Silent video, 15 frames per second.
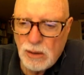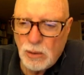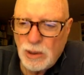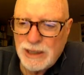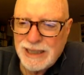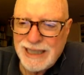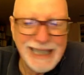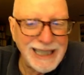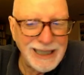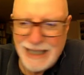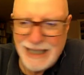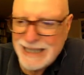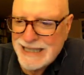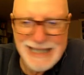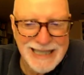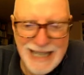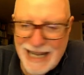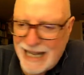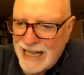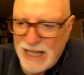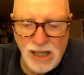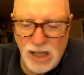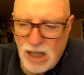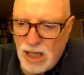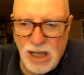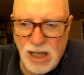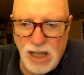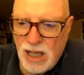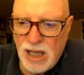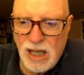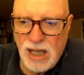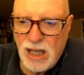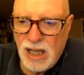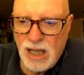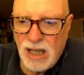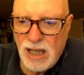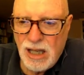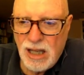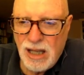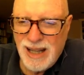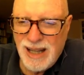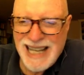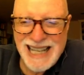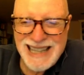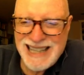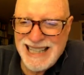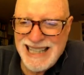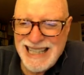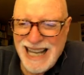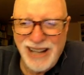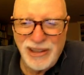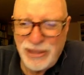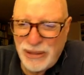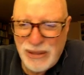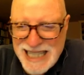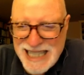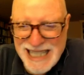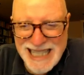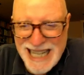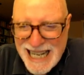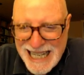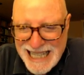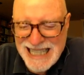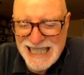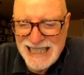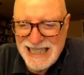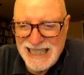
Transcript: One cannot say that the health of the state,